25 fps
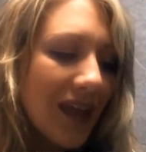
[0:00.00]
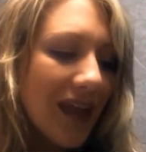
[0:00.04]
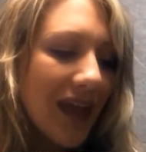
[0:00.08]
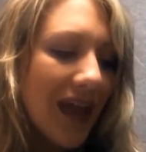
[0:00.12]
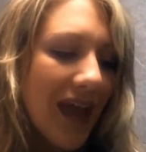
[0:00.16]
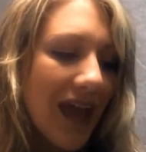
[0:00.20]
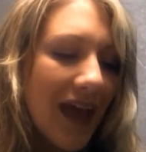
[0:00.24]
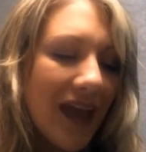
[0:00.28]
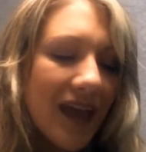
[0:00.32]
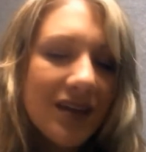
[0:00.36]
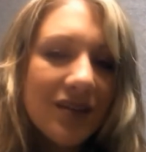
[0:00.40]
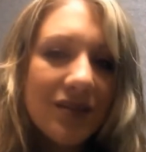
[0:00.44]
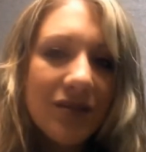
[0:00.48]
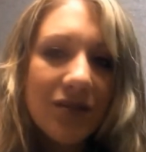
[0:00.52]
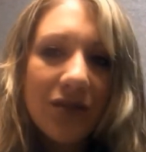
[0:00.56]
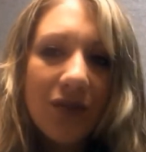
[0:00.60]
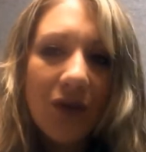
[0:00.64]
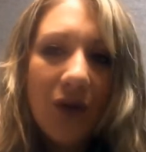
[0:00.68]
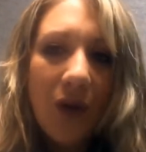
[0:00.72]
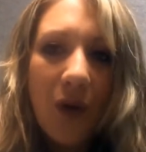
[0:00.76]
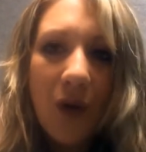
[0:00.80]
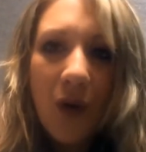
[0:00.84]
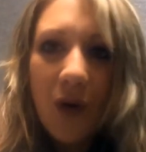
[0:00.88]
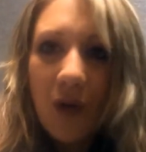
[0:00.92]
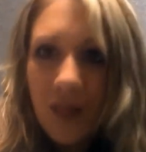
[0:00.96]
And the
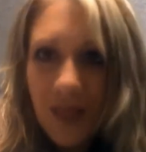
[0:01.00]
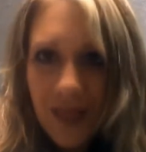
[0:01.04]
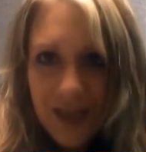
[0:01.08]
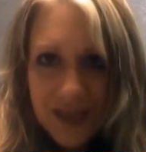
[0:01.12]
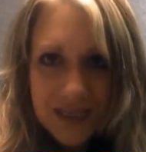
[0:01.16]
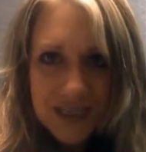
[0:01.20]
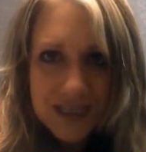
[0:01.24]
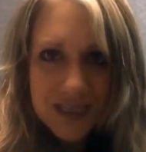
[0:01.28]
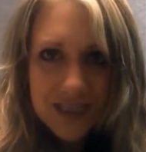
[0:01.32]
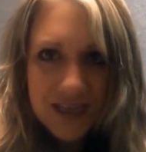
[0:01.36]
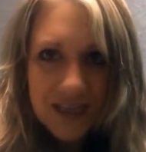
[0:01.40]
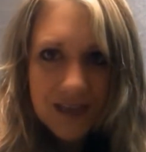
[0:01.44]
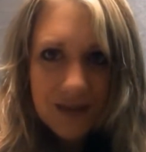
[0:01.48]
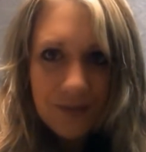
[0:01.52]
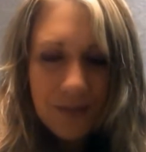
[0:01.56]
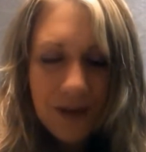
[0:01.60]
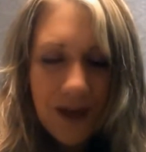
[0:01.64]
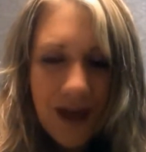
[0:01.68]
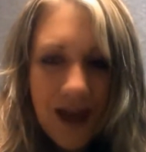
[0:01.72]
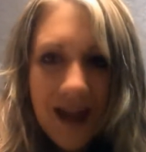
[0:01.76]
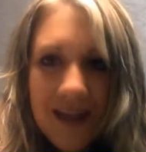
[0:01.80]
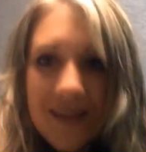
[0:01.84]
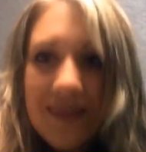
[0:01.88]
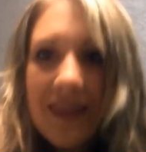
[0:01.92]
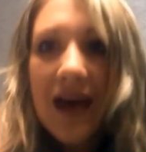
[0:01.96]
whole idea
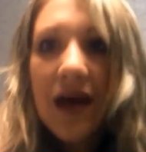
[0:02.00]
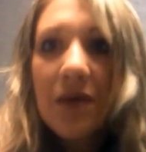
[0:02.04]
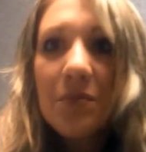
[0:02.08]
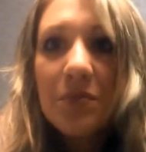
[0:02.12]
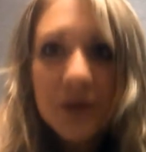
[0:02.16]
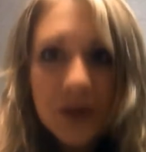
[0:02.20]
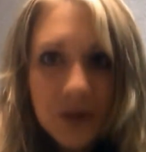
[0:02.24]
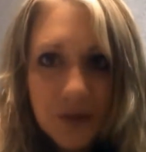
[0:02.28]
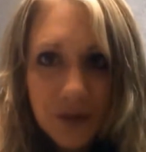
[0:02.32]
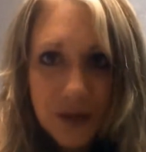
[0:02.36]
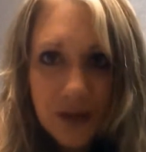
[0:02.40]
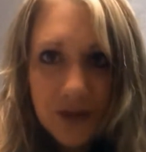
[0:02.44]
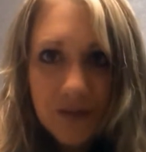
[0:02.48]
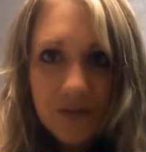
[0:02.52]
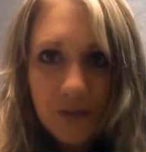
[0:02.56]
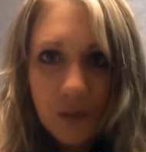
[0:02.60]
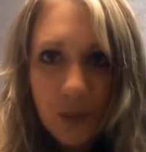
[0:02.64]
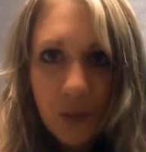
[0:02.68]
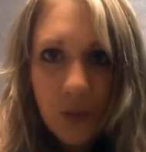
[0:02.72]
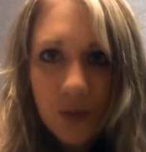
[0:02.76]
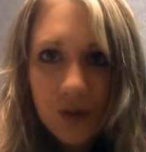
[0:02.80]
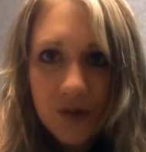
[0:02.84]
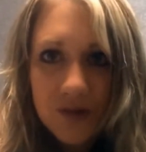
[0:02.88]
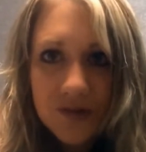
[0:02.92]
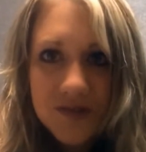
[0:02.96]
behind that beauty, of
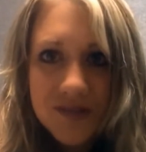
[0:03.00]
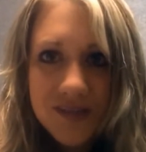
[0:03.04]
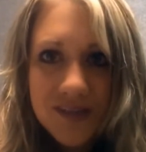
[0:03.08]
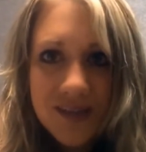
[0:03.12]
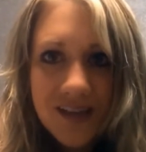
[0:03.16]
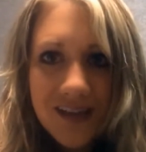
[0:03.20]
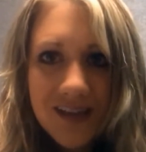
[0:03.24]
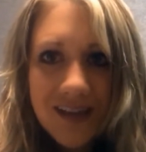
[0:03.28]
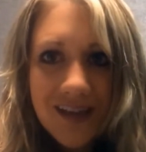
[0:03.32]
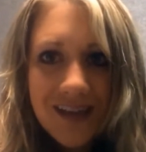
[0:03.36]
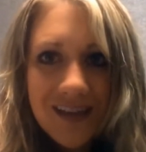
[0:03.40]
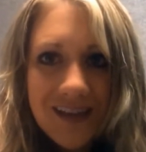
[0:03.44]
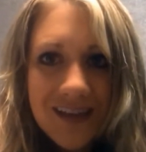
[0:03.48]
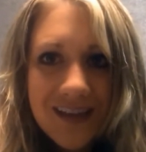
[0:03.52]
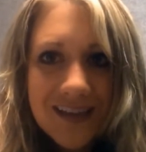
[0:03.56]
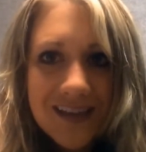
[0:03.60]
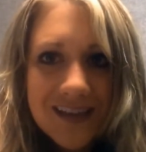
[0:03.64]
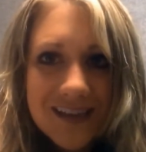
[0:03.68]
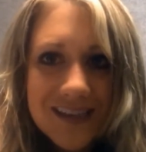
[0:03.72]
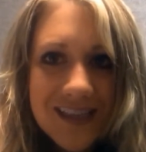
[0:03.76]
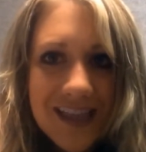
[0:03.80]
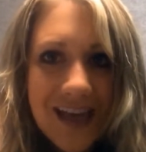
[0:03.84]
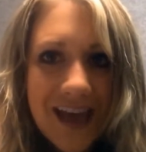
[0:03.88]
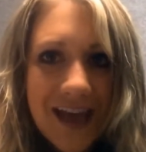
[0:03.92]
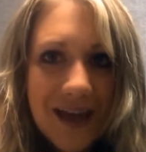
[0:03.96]
course,
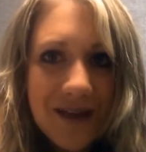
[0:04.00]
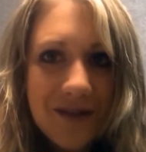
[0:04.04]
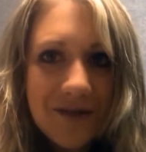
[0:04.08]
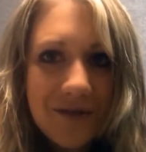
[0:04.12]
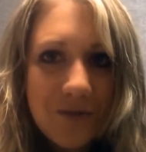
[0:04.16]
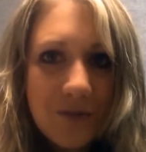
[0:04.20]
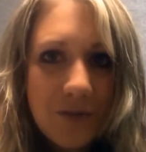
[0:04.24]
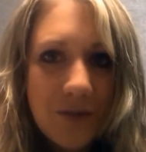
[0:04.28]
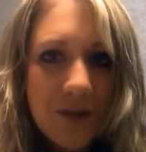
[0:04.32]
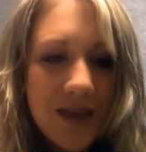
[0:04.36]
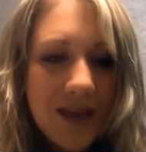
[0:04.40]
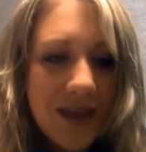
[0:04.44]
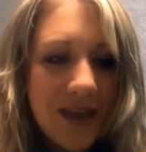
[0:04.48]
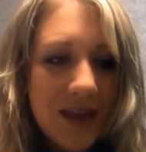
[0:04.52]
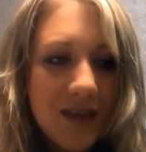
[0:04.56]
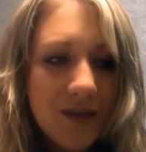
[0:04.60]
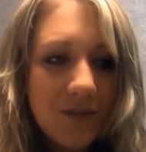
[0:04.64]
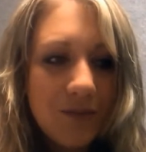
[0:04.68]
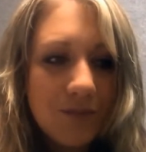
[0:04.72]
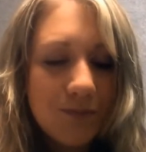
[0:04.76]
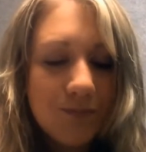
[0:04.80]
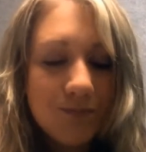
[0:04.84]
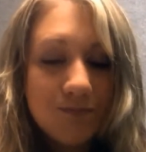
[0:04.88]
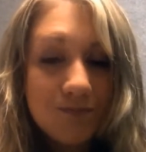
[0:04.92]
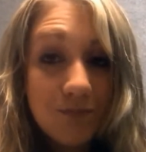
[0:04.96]
is that we
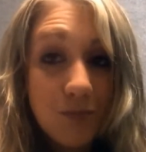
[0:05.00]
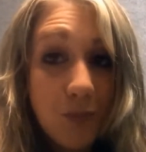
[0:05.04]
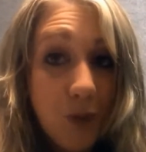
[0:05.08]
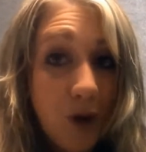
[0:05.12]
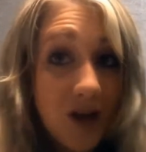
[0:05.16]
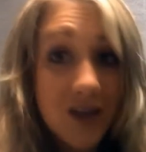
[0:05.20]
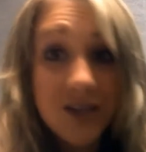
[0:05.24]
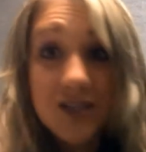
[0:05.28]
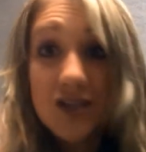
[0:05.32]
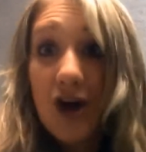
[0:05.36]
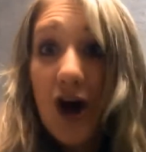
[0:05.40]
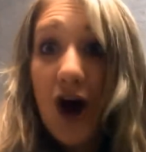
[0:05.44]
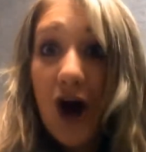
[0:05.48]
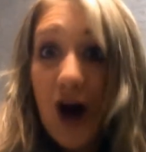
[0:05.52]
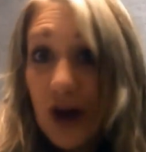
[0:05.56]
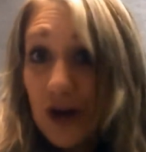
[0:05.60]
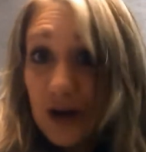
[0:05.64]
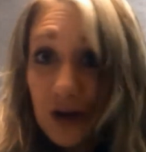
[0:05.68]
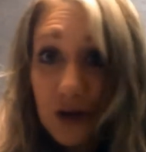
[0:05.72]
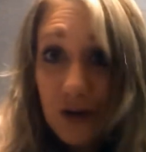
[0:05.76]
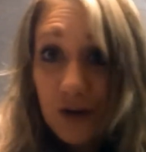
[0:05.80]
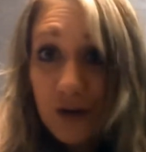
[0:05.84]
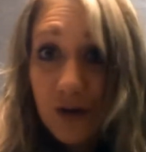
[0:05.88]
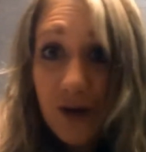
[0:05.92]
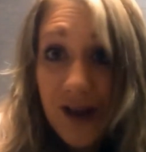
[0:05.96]
want to
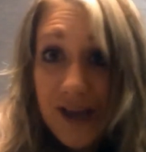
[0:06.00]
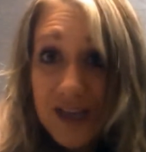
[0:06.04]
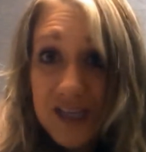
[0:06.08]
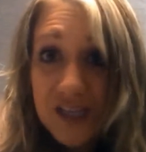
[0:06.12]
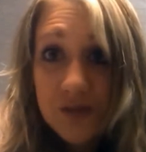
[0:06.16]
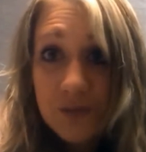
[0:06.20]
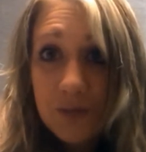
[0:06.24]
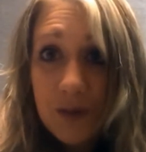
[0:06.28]
honor Christ.